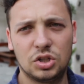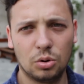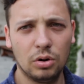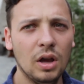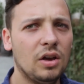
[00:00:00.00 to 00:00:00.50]

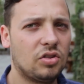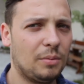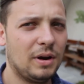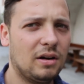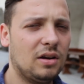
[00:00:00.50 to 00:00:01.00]
Sure,
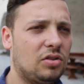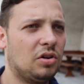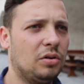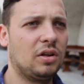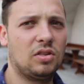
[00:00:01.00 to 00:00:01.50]
some areas
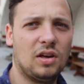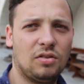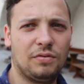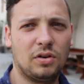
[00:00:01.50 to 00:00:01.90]
don't exist.